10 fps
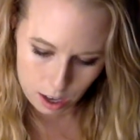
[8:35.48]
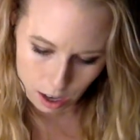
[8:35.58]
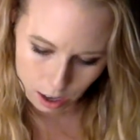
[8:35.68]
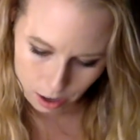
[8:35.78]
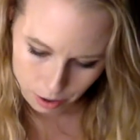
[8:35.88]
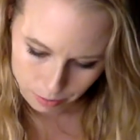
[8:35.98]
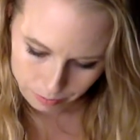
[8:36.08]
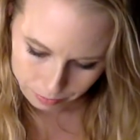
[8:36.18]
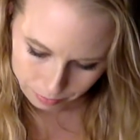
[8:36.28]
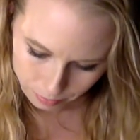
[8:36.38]

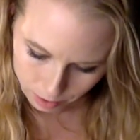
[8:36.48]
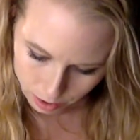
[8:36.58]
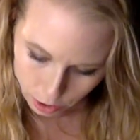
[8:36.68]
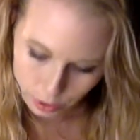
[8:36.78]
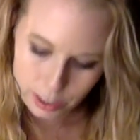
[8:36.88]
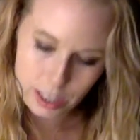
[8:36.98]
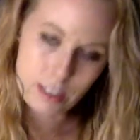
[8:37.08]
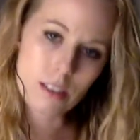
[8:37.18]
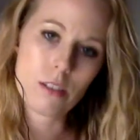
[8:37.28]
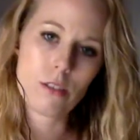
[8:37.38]
So he takes
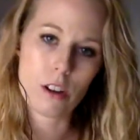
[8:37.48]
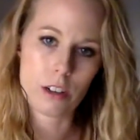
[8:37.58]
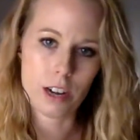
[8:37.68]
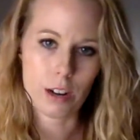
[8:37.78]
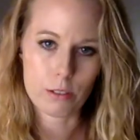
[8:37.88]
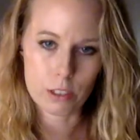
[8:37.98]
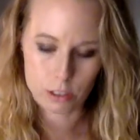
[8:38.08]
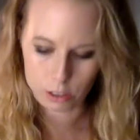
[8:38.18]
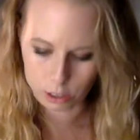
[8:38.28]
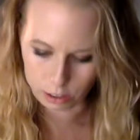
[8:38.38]
his little daughter out
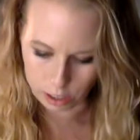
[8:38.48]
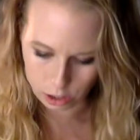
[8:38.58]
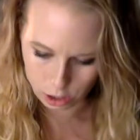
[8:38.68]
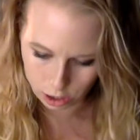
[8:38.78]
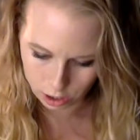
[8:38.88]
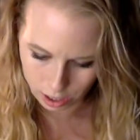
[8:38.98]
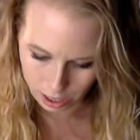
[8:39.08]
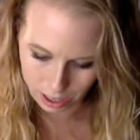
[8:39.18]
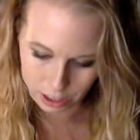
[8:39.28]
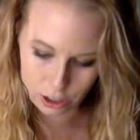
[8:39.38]
to lunch,
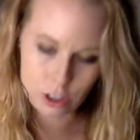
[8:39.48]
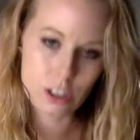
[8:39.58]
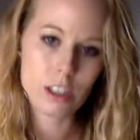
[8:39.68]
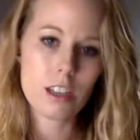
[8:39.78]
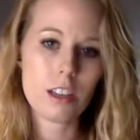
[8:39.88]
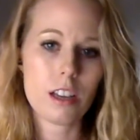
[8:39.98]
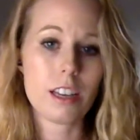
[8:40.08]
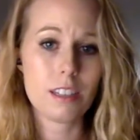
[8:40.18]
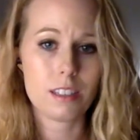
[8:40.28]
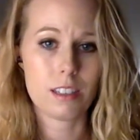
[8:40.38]
and she
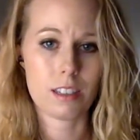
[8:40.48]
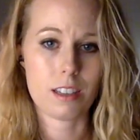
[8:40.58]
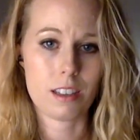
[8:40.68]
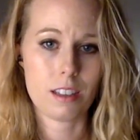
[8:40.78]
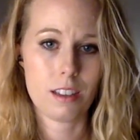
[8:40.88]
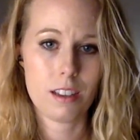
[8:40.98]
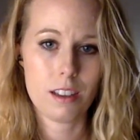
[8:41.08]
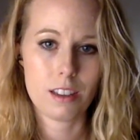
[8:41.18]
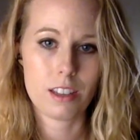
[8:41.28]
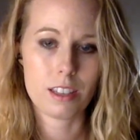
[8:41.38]
innocently,
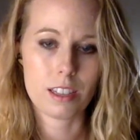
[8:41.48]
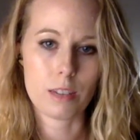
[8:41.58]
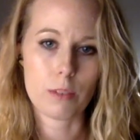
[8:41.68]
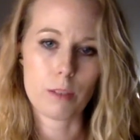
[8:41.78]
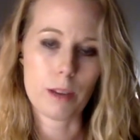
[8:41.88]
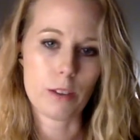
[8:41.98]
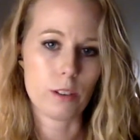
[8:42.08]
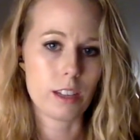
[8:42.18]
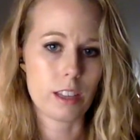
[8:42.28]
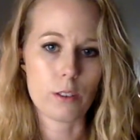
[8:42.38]
he says, I want to go buy you
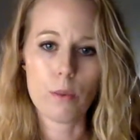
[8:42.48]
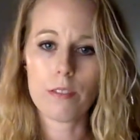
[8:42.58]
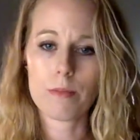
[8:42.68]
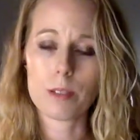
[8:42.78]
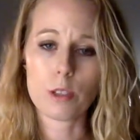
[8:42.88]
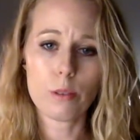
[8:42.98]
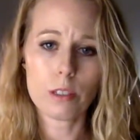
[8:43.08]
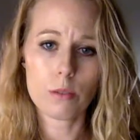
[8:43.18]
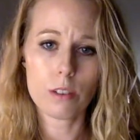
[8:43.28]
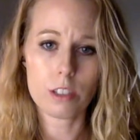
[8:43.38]
anything you want from this toy
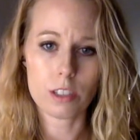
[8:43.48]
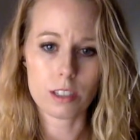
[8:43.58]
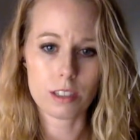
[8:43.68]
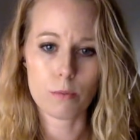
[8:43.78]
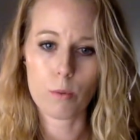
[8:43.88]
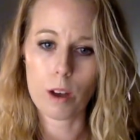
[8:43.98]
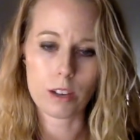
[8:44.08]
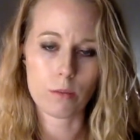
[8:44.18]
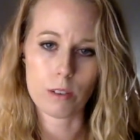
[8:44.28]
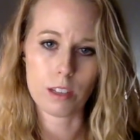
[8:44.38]
store. And she says, well,
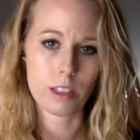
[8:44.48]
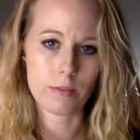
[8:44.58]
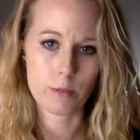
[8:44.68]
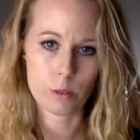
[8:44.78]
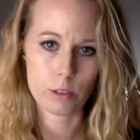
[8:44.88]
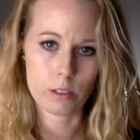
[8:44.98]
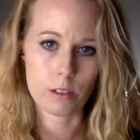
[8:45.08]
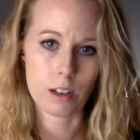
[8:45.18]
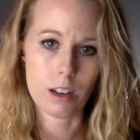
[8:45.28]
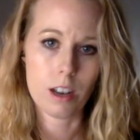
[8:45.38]
I don't want anything from the toy
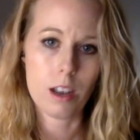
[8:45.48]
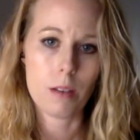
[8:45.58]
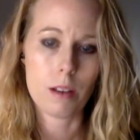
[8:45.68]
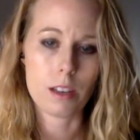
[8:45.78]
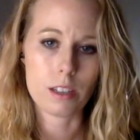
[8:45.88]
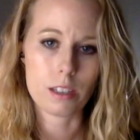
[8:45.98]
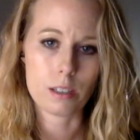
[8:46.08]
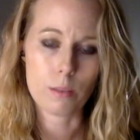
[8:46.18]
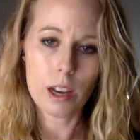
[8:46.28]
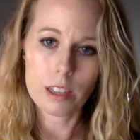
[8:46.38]
store. And he
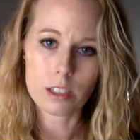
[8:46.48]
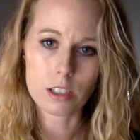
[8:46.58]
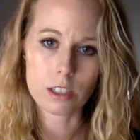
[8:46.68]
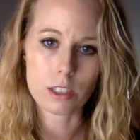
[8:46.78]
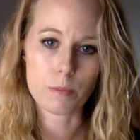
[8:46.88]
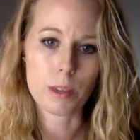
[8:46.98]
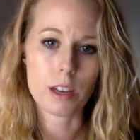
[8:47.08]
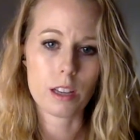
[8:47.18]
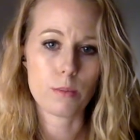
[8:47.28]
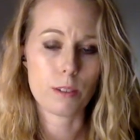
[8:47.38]
says, why? And she says,
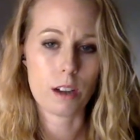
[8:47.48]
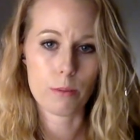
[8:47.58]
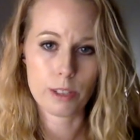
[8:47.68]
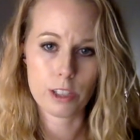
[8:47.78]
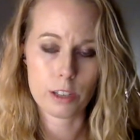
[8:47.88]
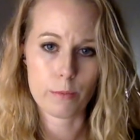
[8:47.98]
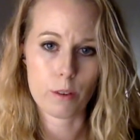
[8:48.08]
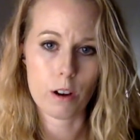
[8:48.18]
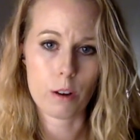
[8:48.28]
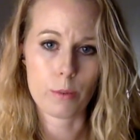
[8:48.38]
because we're not rich
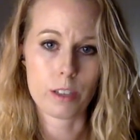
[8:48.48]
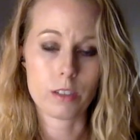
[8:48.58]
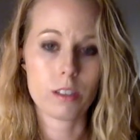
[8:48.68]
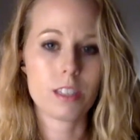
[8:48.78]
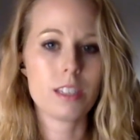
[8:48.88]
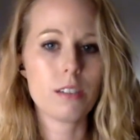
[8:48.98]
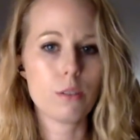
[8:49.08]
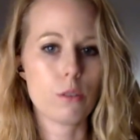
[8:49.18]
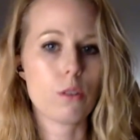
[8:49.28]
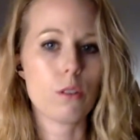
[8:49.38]
anymore, are we? So this
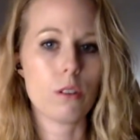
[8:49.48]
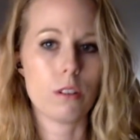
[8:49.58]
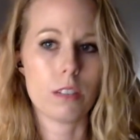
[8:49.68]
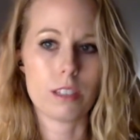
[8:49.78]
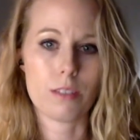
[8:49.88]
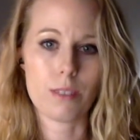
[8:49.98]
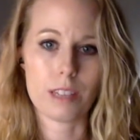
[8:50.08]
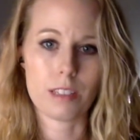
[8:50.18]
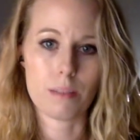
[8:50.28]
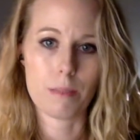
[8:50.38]
little girl is
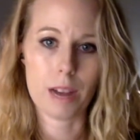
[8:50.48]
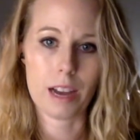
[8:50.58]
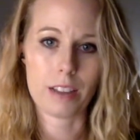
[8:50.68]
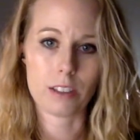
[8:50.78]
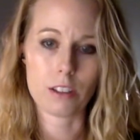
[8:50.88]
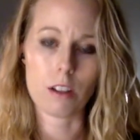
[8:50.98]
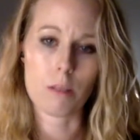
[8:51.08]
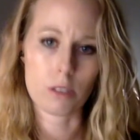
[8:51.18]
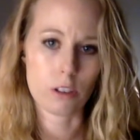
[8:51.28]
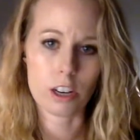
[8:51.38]
affected by the stock
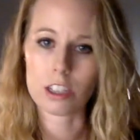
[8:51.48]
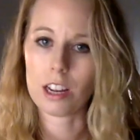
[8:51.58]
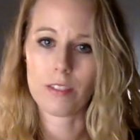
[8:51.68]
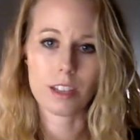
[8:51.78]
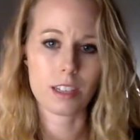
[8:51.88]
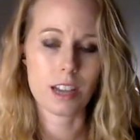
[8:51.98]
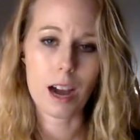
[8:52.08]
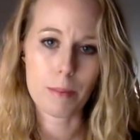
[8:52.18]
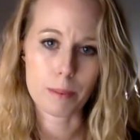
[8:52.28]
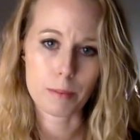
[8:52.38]
market crash, and everything has
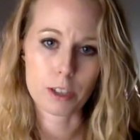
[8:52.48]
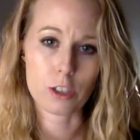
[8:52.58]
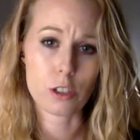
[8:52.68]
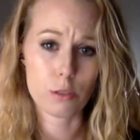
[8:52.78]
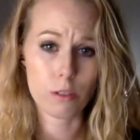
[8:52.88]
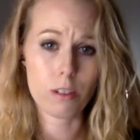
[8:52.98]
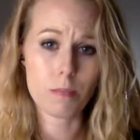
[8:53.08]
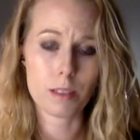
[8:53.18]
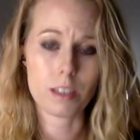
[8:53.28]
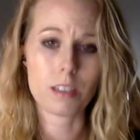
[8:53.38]
happened because she's grown
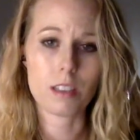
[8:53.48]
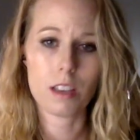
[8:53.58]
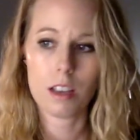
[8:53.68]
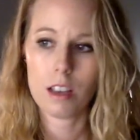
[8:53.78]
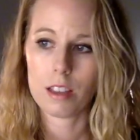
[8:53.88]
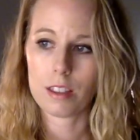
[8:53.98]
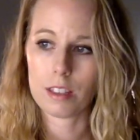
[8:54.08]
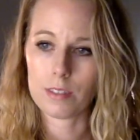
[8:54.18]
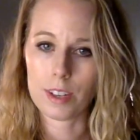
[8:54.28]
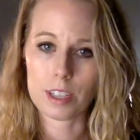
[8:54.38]
up in this
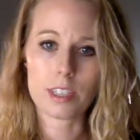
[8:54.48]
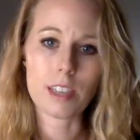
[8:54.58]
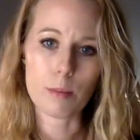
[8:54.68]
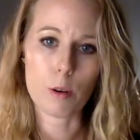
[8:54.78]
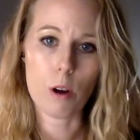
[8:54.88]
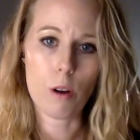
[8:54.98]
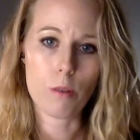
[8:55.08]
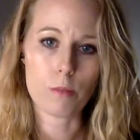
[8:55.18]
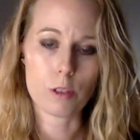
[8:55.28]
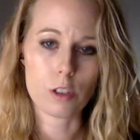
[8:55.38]
very stable
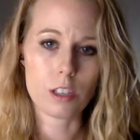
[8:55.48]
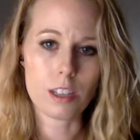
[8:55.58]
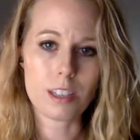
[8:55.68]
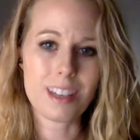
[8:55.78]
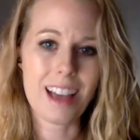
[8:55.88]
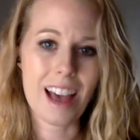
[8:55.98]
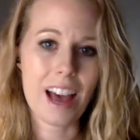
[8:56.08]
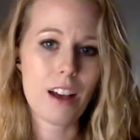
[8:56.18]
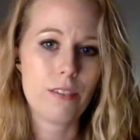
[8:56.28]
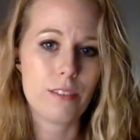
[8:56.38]
home. So she doesn't
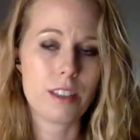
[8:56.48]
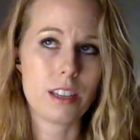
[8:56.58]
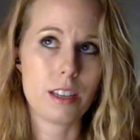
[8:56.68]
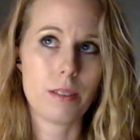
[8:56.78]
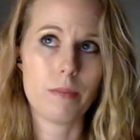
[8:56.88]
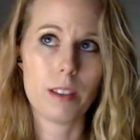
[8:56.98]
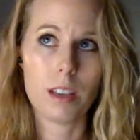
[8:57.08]
have the